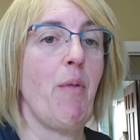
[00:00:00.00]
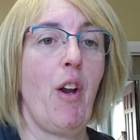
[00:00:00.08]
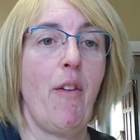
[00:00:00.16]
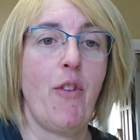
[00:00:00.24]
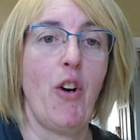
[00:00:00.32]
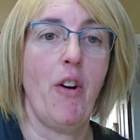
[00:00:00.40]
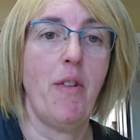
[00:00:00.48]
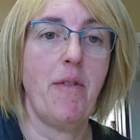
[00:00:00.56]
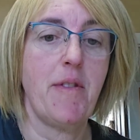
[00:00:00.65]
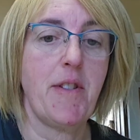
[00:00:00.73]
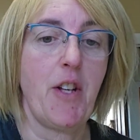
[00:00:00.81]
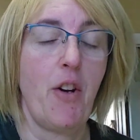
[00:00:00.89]
I've got.
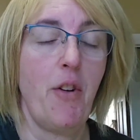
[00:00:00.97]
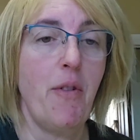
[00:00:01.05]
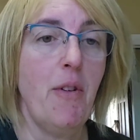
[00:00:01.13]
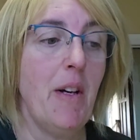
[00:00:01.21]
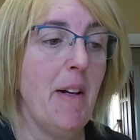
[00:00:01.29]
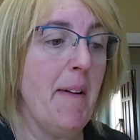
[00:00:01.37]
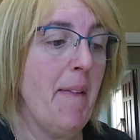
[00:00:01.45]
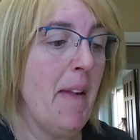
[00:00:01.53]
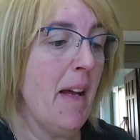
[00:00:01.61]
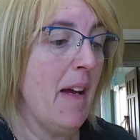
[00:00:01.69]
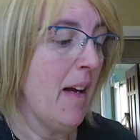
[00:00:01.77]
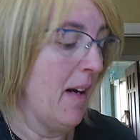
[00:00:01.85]
So
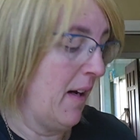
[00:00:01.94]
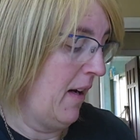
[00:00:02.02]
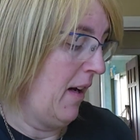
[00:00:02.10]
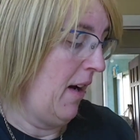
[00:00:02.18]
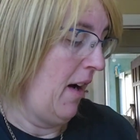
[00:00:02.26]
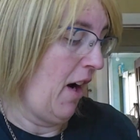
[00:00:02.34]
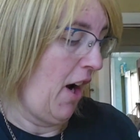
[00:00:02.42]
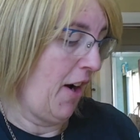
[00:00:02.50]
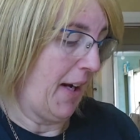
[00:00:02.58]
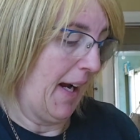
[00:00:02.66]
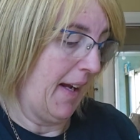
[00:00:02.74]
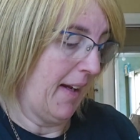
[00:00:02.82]

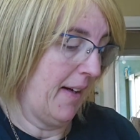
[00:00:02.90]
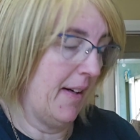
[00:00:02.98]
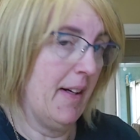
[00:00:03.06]
okay,